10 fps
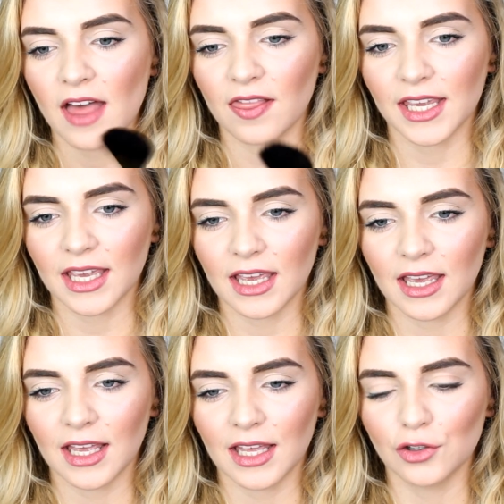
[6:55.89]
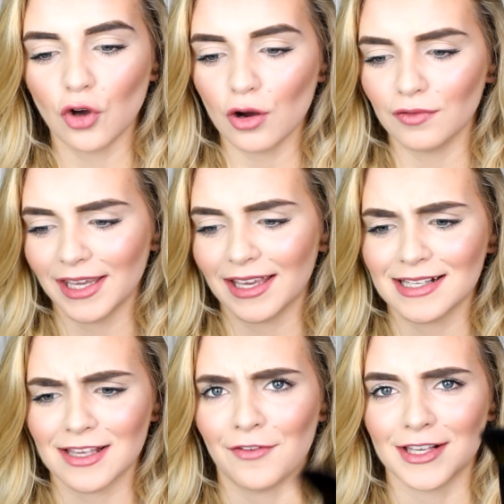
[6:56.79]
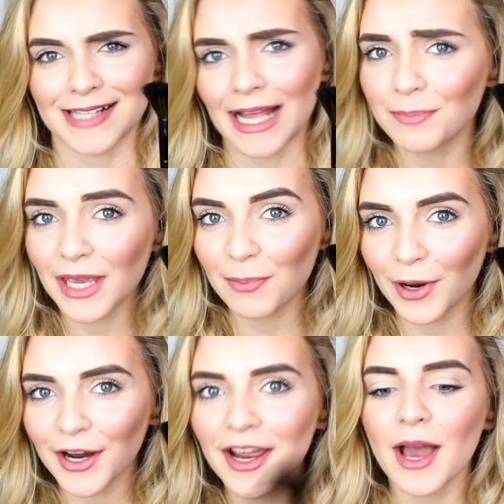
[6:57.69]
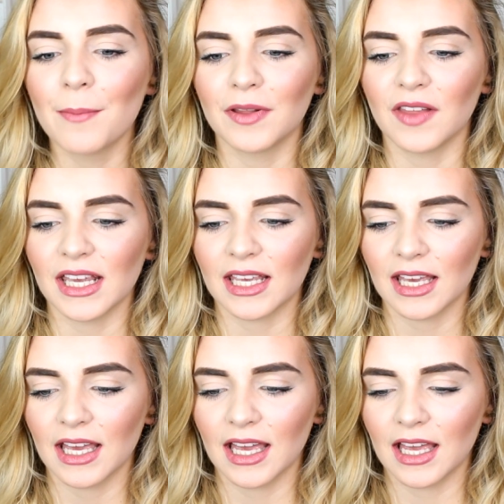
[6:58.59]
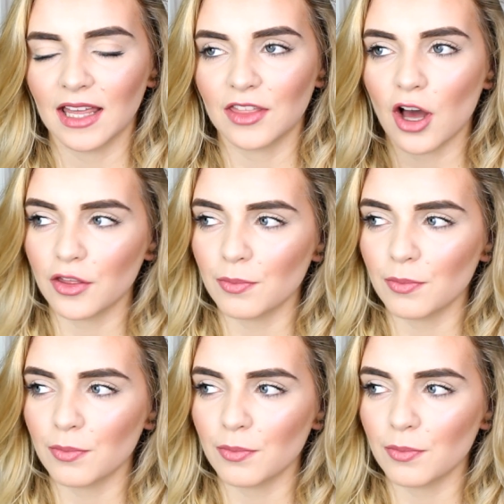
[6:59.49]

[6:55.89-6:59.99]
Like, not like as if it's sandpaper, but like the other